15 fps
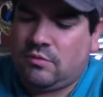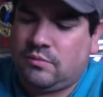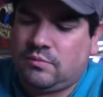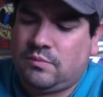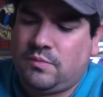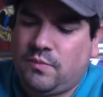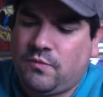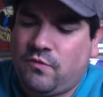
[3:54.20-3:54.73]

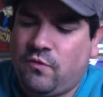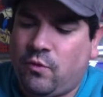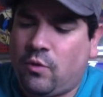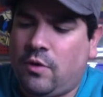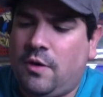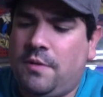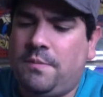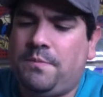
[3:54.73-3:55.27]

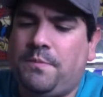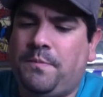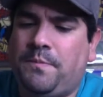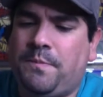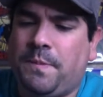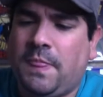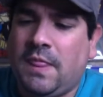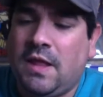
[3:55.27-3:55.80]
for it.
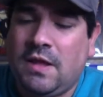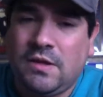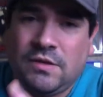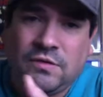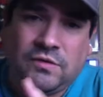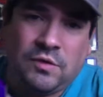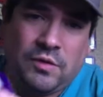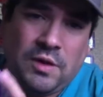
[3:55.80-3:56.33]

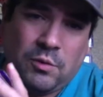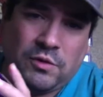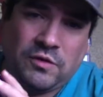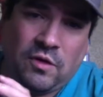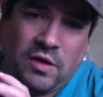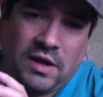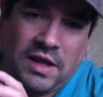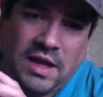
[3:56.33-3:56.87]
So there was,
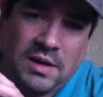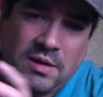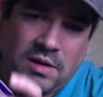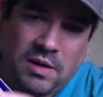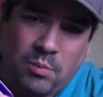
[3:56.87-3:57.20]
again,